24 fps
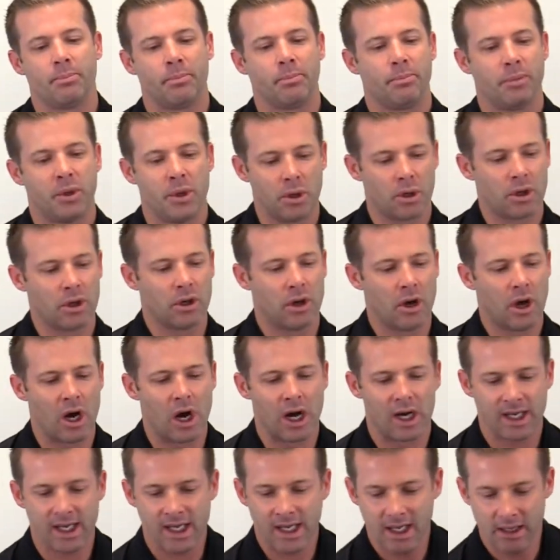Pure
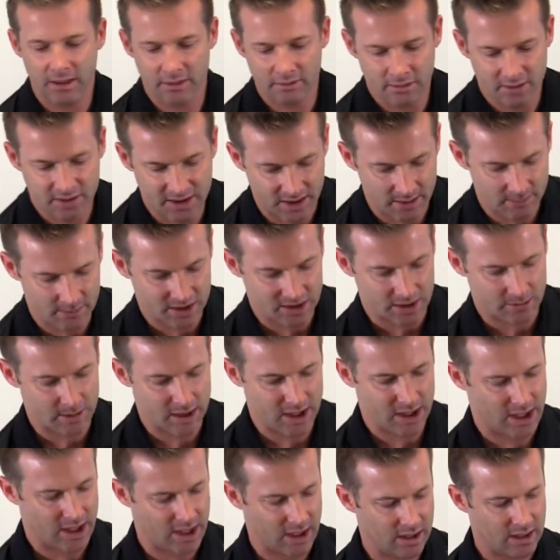Hockey. Seems to
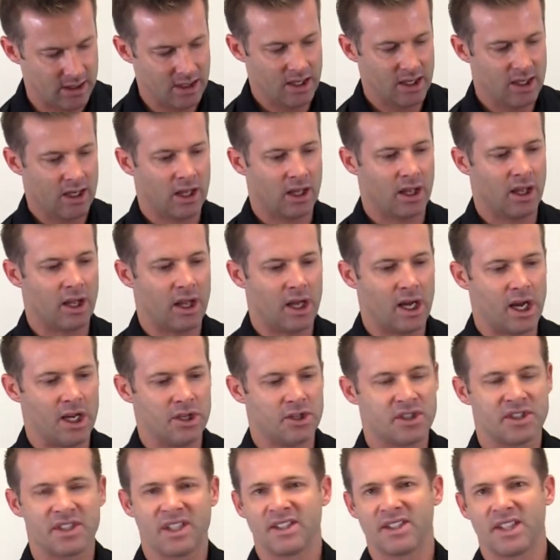be,
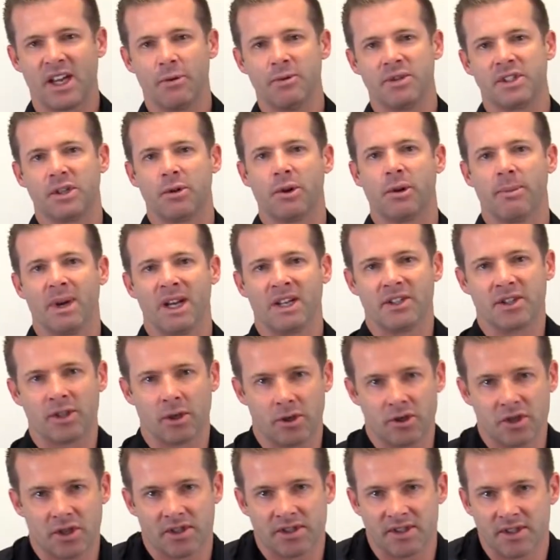just as I was doing my
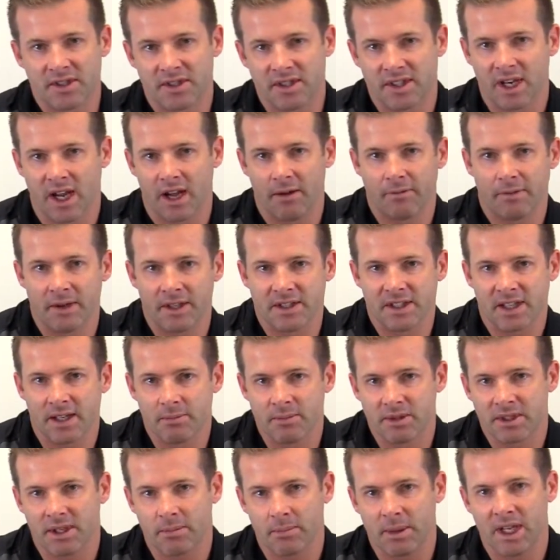searches and stuff, it
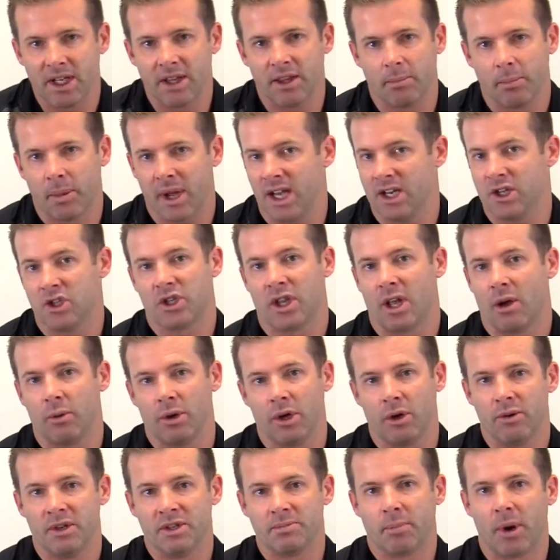seems to be the page that would
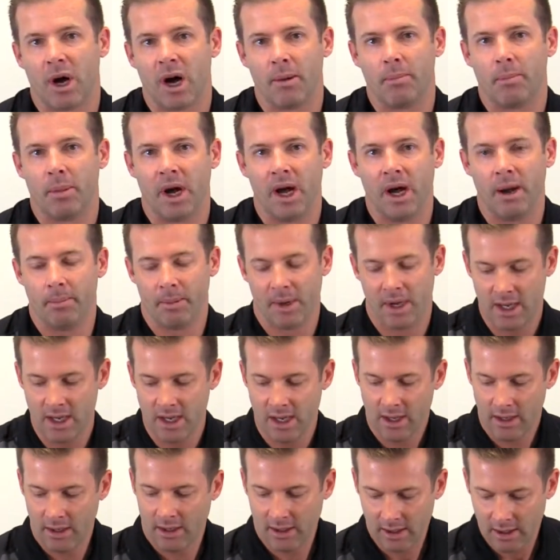always pop up.
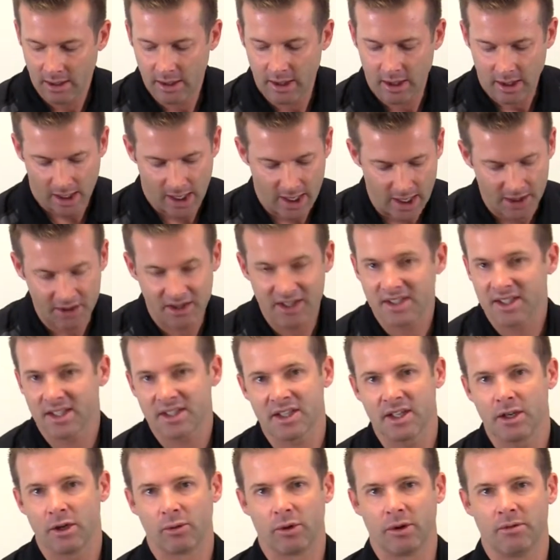This
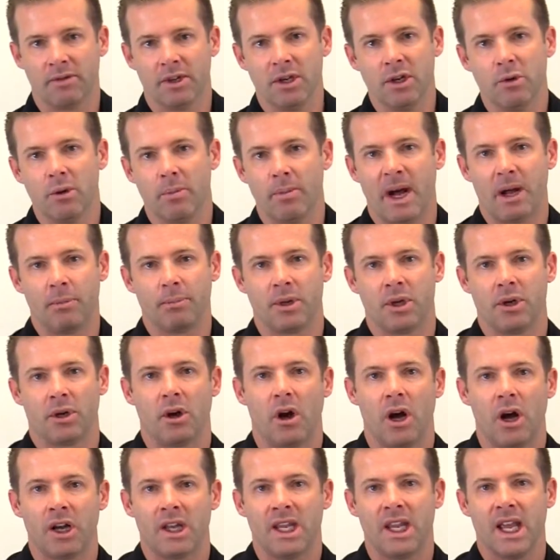isn't a review about Pure
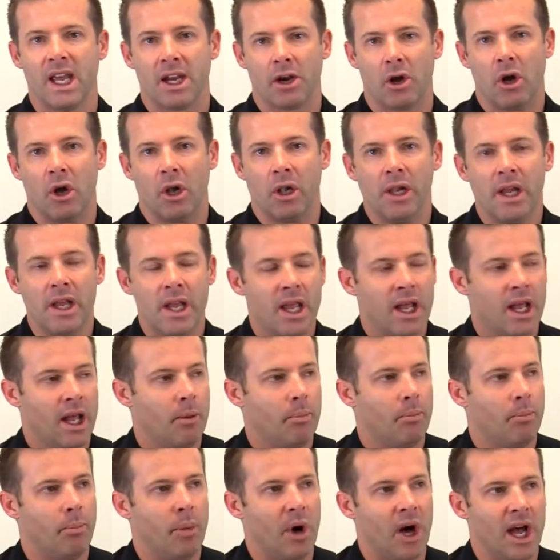Hockey at all,
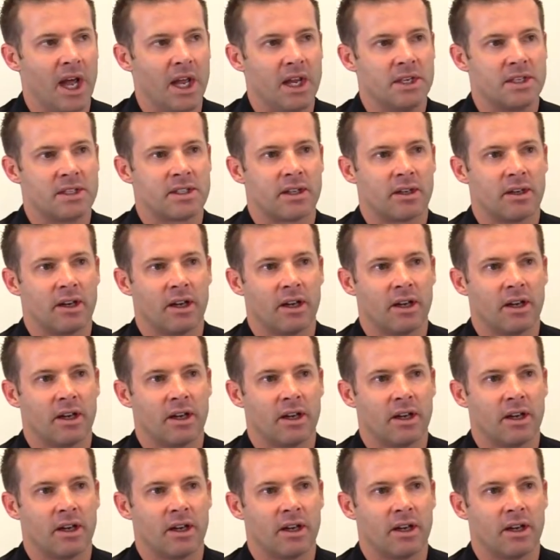but